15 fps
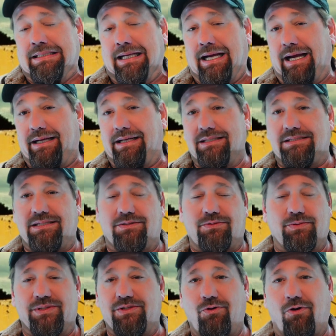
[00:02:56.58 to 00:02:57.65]
I guess this
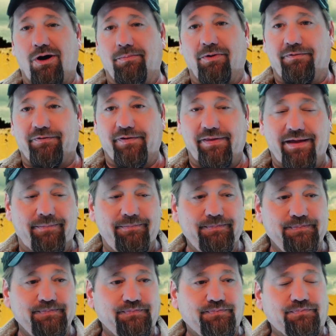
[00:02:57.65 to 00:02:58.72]
was normal for them.
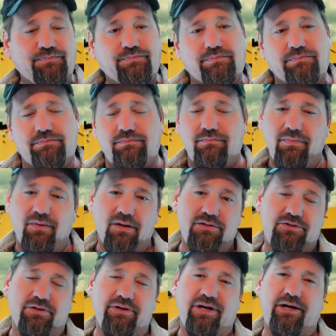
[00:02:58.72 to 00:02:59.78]

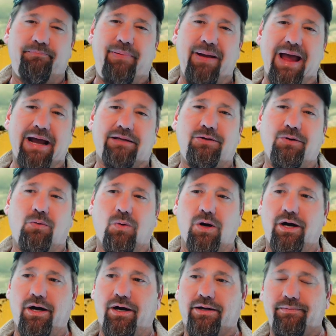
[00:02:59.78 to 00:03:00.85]
So they're back to
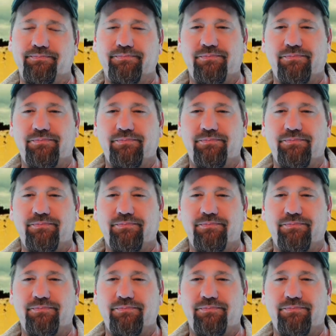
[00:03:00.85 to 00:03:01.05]
work,